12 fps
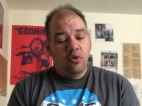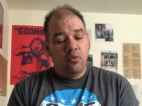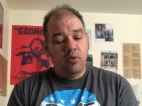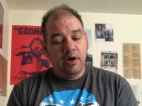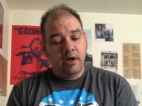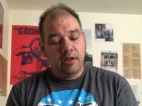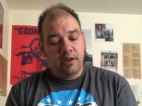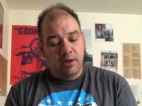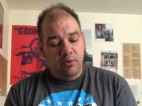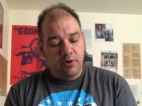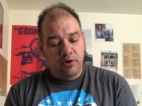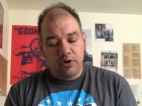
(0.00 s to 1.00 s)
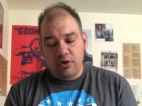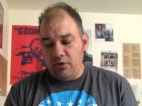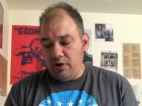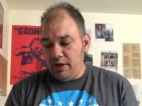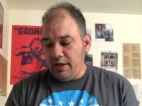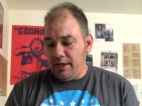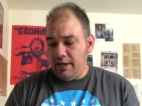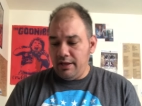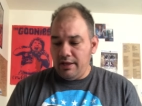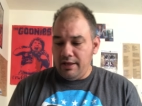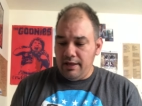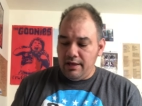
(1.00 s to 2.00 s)
Well, I want to go ahead
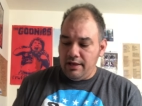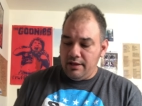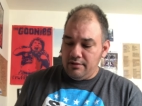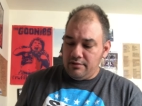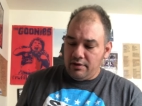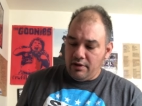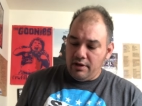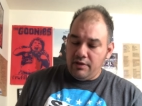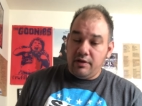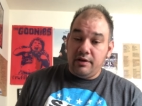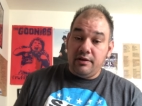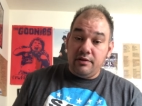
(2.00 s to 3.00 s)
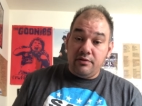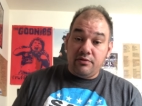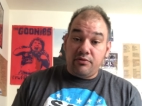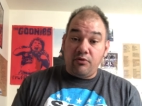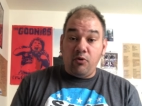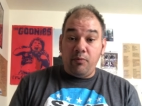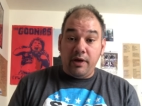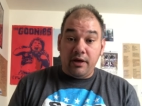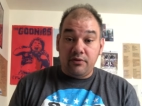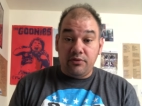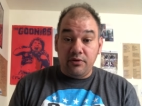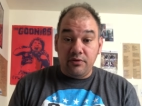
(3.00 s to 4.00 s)
and tell you that it is Throwback
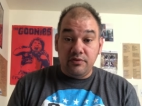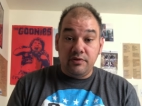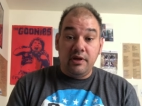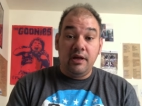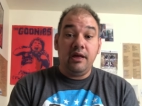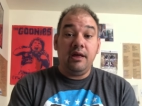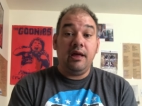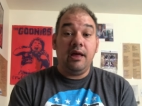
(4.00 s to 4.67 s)
Thursday,